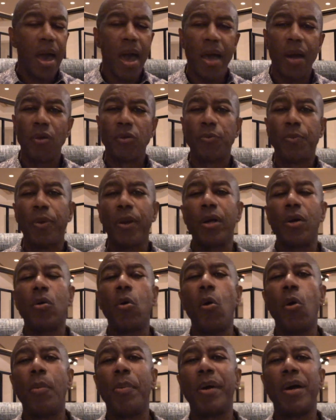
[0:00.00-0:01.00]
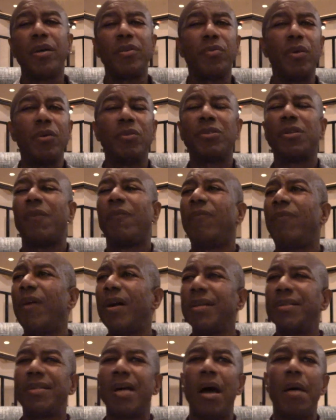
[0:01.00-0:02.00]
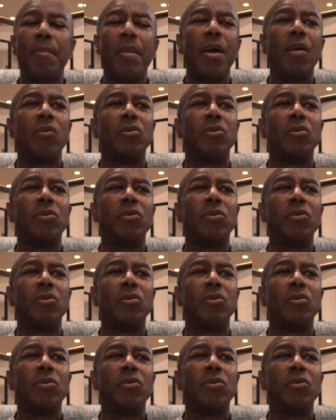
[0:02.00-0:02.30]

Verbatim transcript: and it was pretty cool because it was a fun time, man.